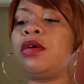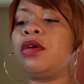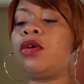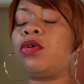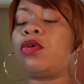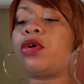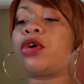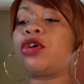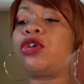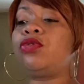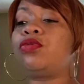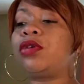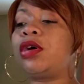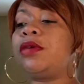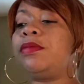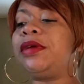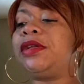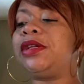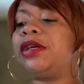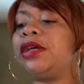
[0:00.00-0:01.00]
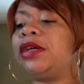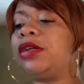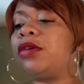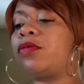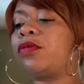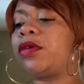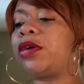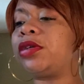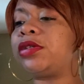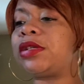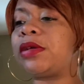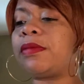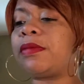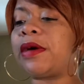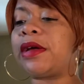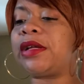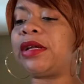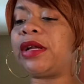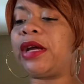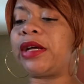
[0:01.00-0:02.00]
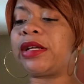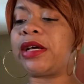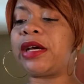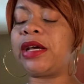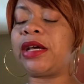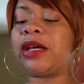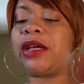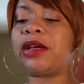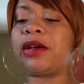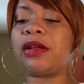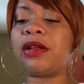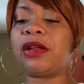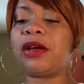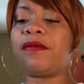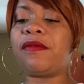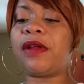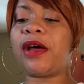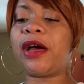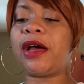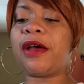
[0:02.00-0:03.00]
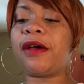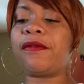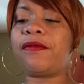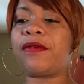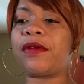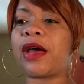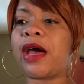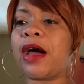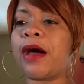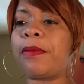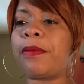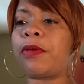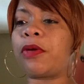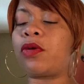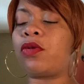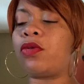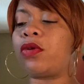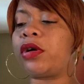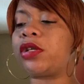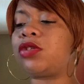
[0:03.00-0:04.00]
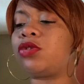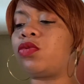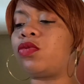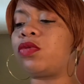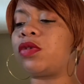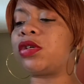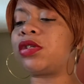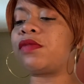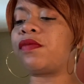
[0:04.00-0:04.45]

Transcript: Or you could be dealing with somebody like that in your love life, Capricorn, Taurus,